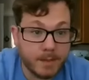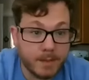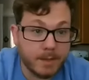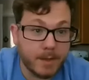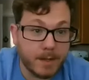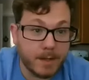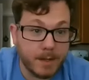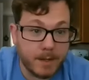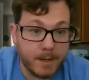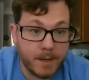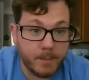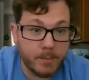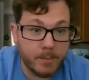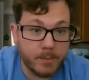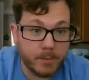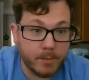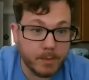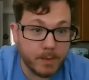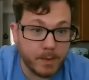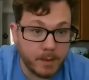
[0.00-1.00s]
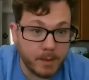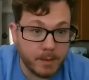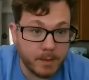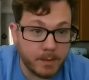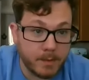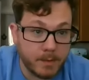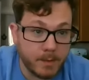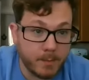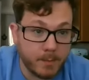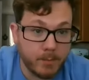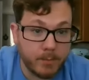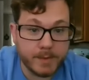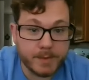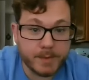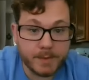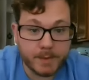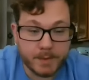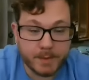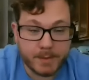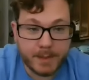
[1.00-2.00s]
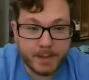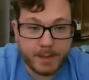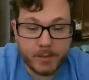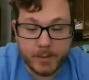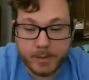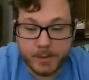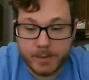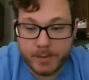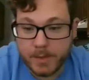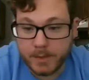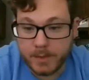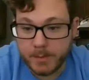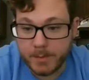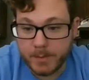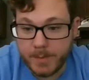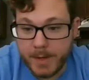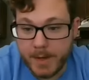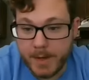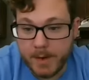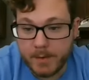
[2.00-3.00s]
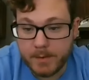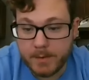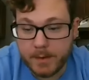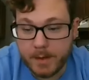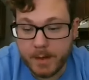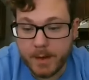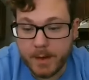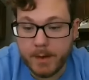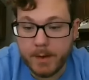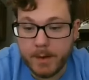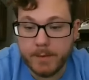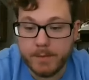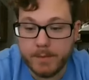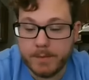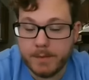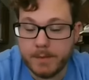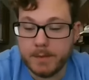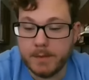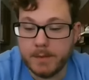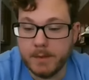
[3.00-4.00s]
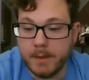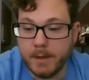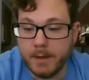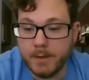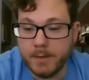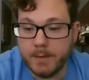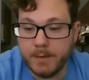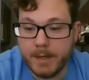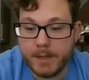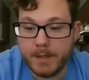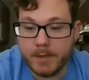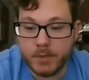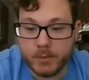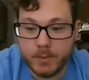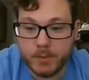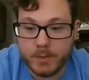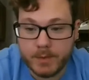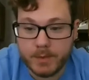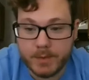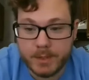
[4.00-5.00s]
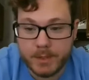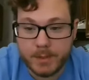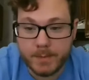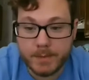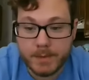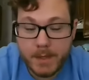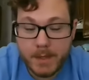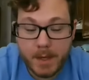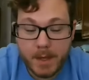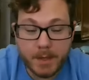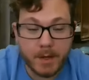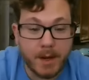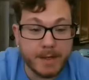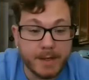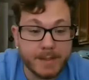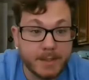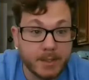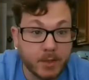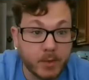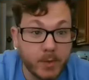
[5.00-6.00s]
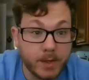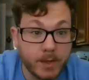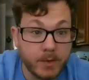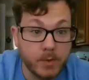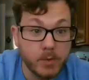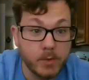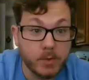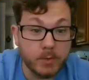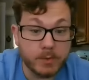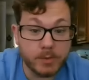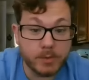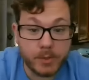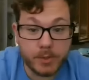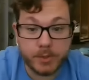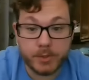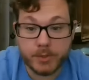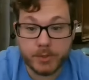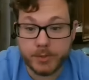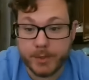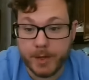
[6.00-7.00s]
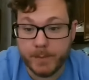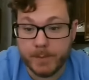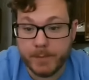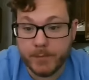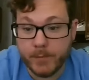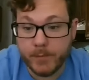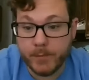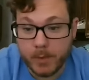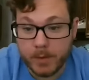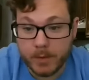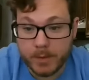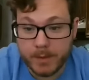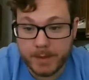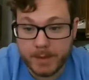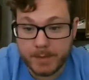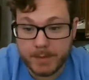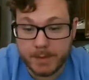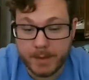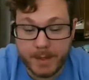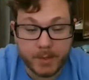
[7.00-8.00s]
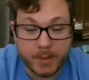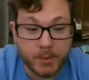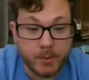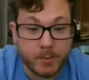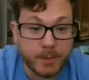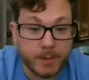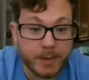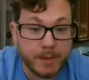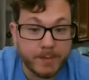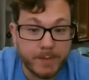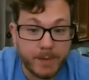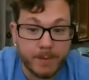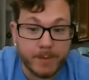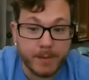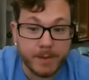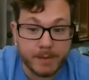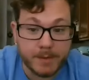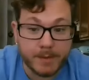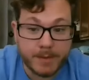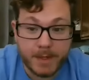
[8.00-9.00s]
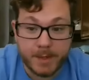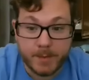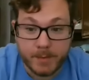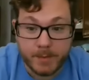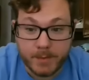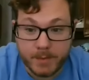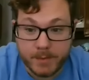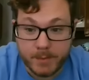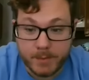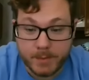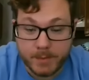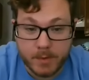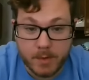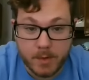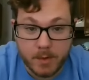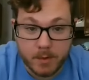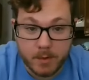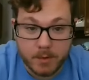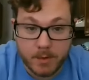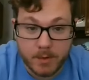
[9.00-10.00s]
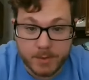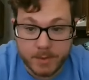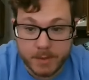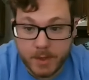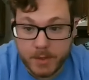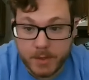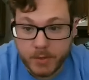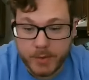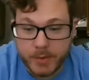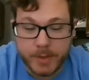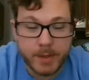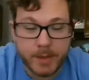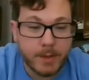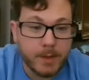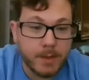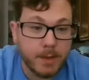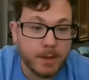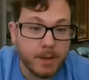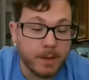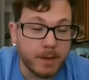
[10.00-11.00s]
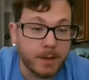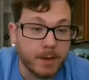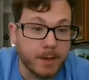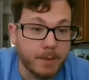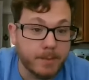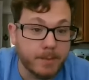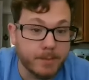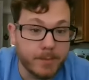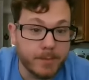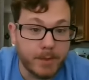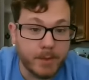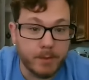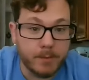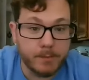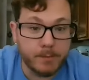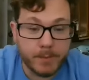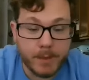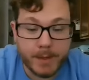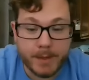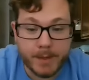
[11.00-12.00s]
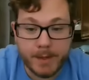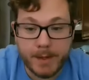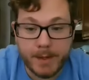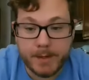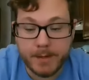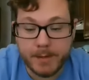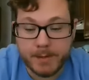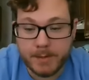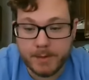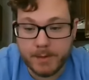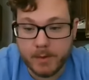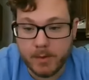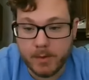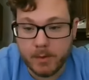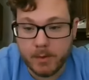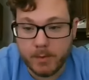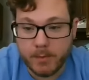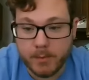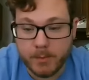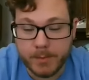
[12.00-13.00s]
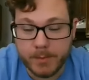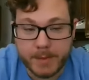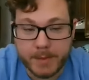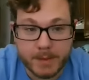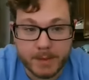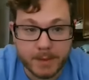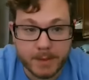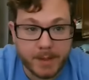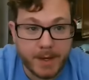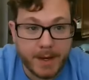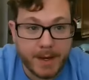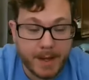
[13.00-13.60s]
got a couple uh, points that Dan already talked about uh, the uh, national museums. You know, I did a quick Google search uh, before this, and I couldn't believe how many scouting museums there are across the country. Um, you know, uh, and they're all over the place. Look, I